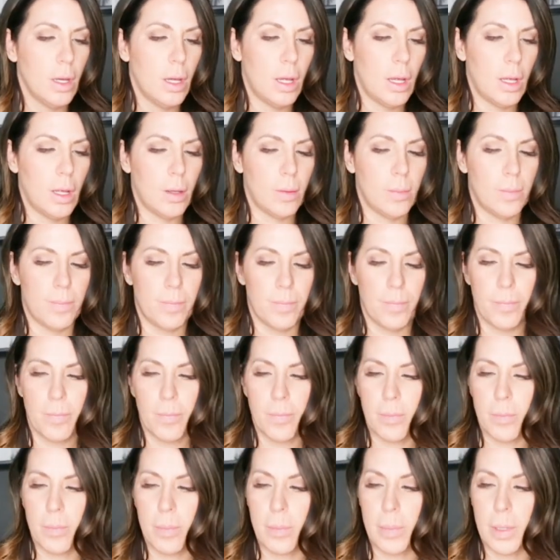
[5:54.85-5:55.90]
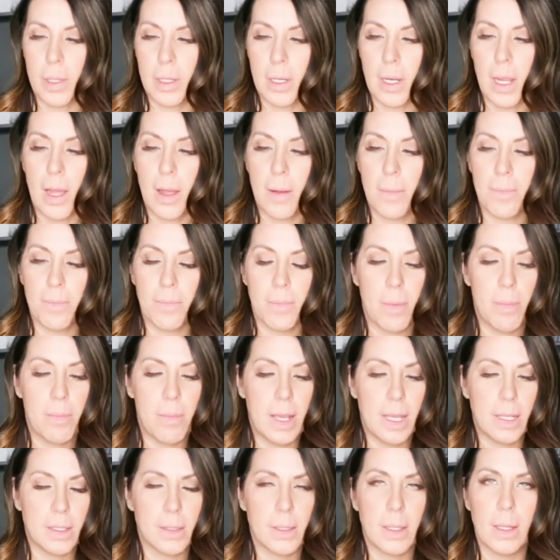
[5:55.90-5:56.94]
But yeah,
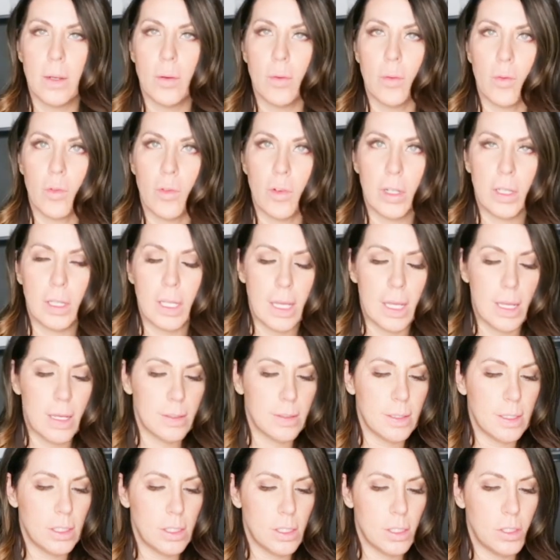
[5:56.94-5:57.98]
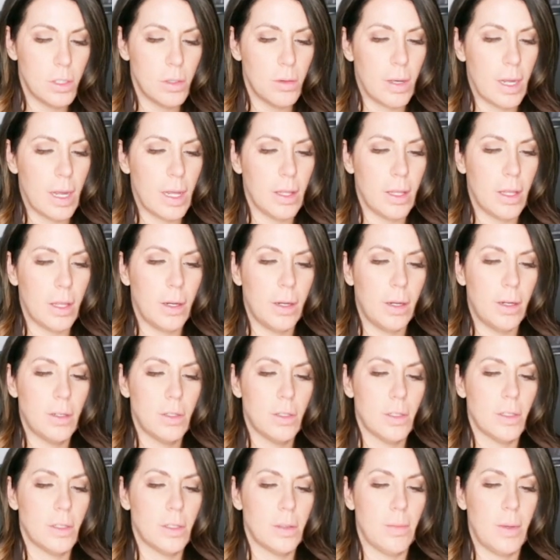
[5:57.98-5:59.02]
makes it really easy to do eyeliner.
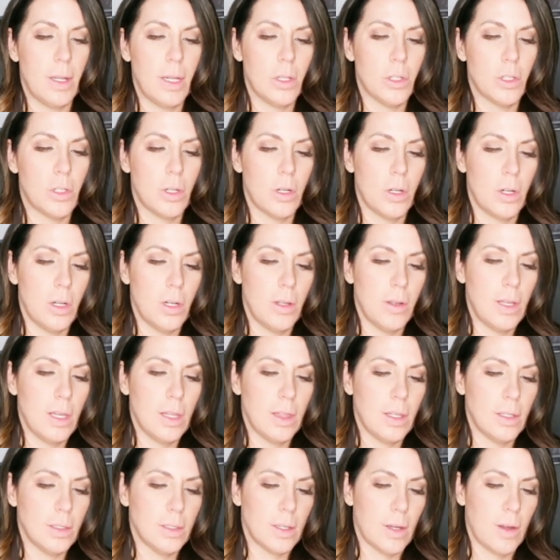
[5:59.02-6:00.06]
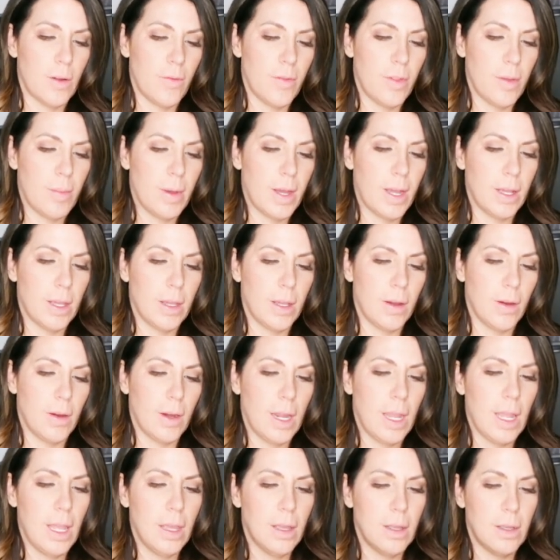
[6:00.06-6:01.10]
Just make sure you get this off the back of your
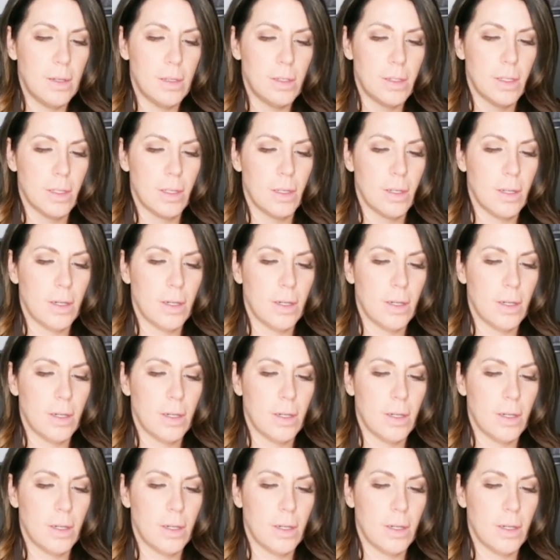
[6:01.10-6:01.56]
hand.